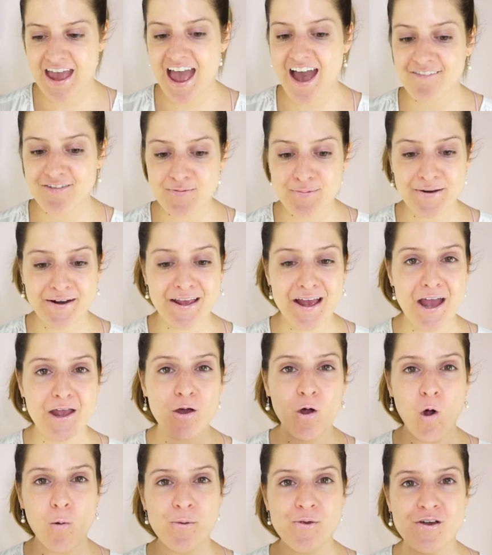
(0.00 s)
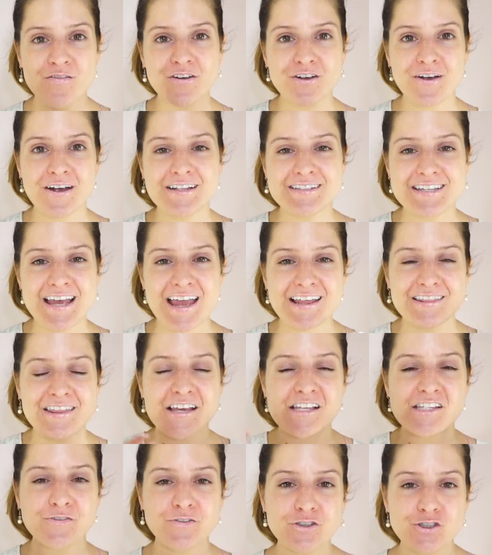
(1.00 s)
Everybody, I hope you have a great day.
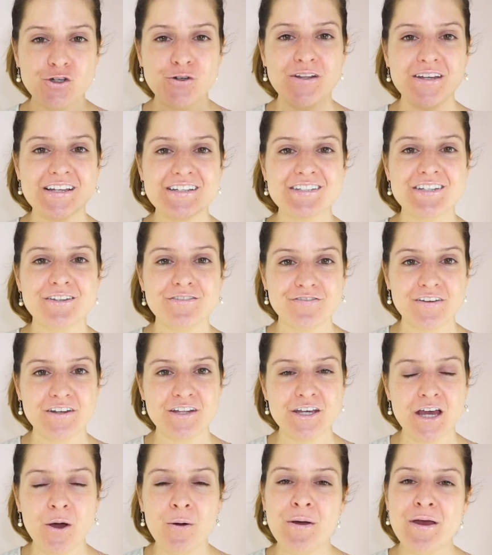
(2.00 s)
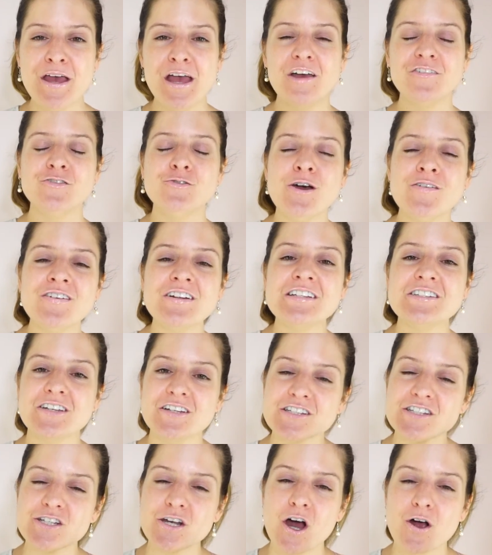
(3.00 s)
Thanks for tuning into the video. If you haven't
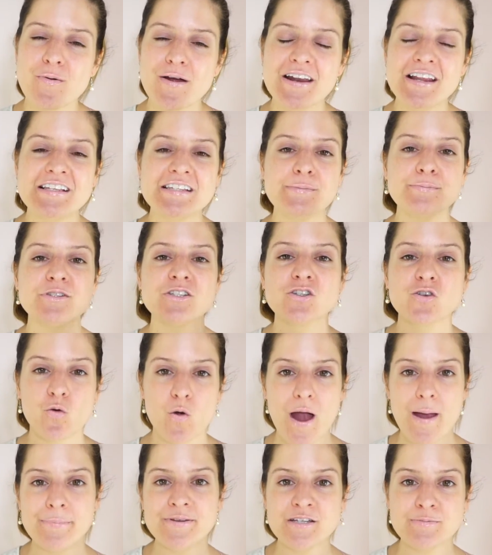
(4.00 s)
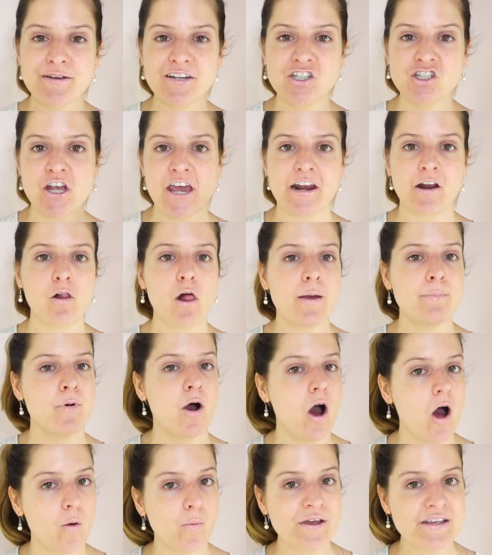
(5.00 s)
done so already, subscribe to my channel. I'm
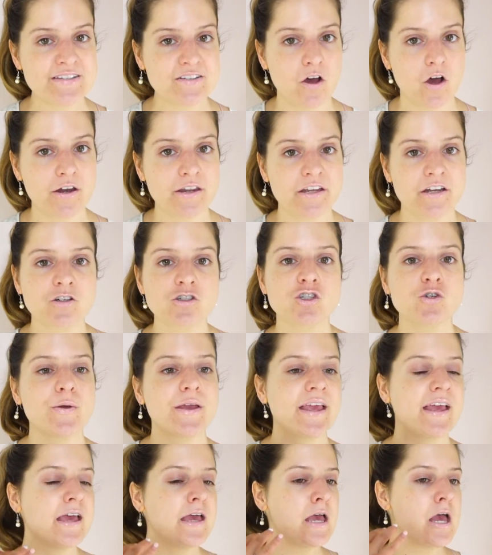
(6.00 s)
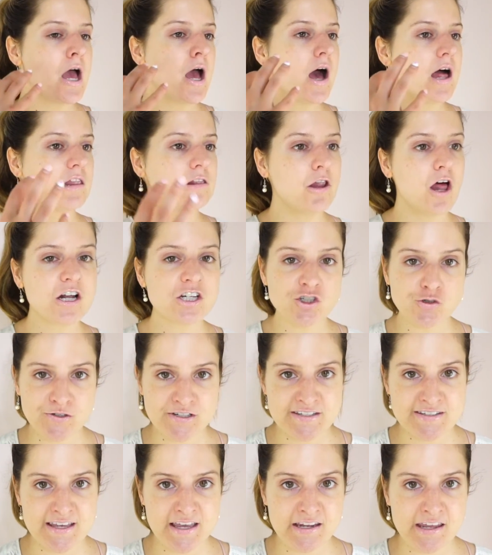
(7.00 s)
always on here doing luxury
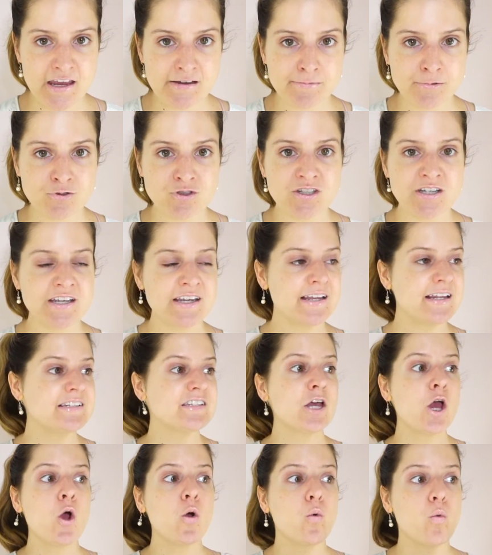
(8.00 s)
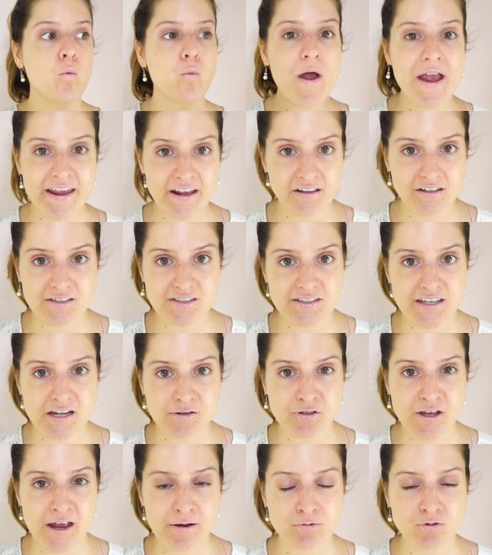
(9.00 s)
skincare routines, regular
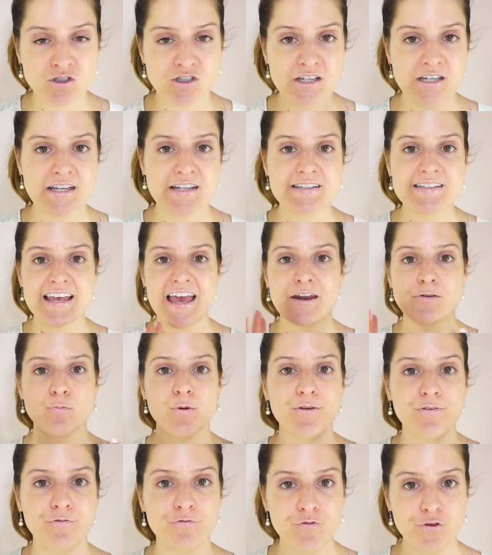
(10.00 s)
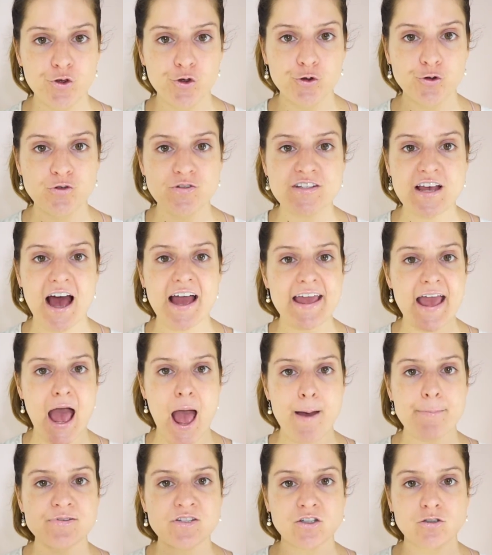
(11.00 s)
skincare routines, and reviews. I
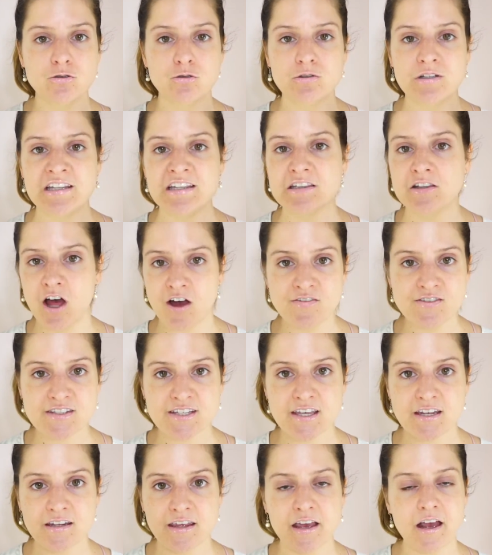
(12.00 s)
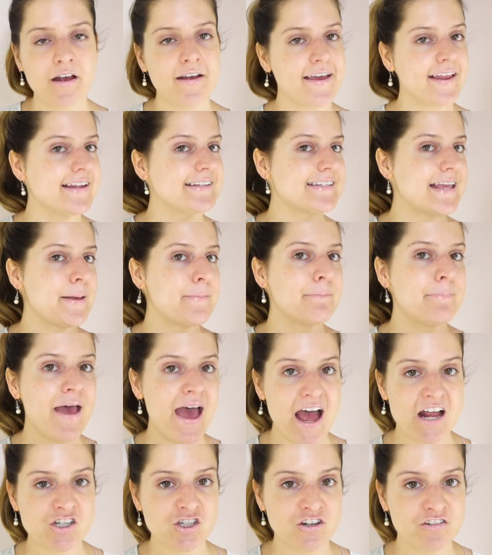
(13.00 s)
absolutely love skincare. It is a
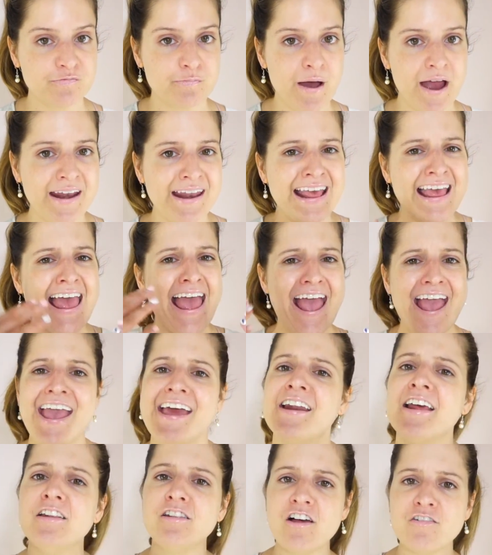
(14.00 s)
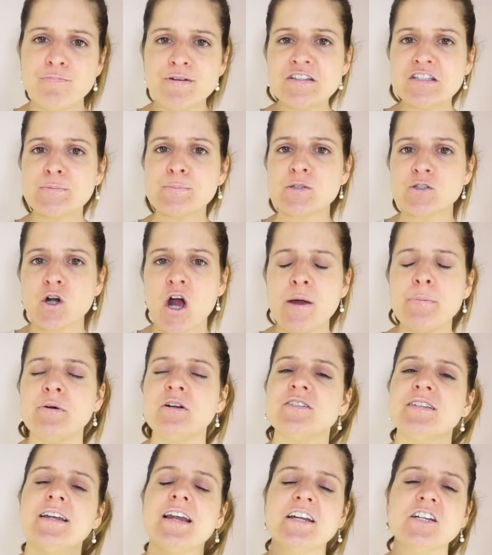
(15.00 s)
passion of mine, and I love my
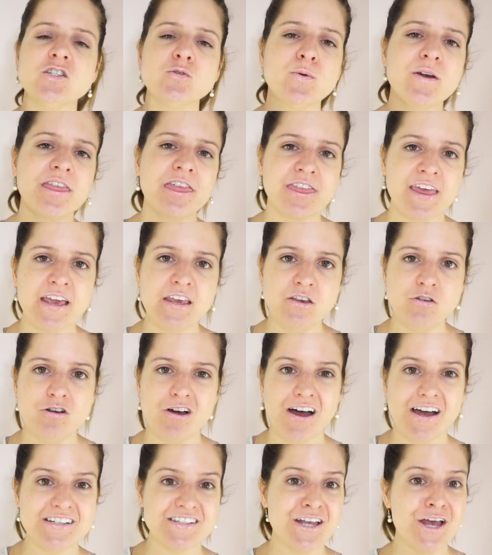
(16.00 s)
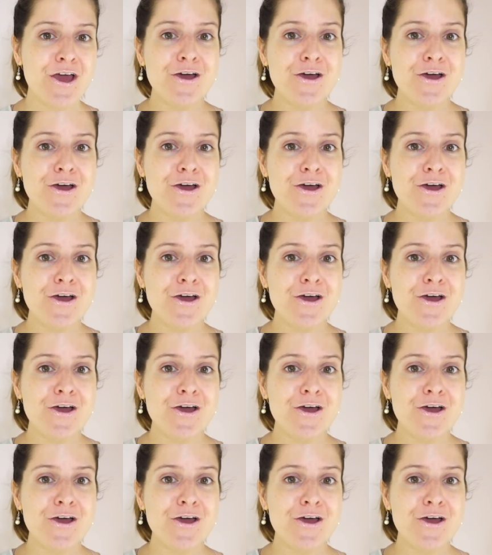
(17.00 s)
subscribers, and I just wanna thank you guys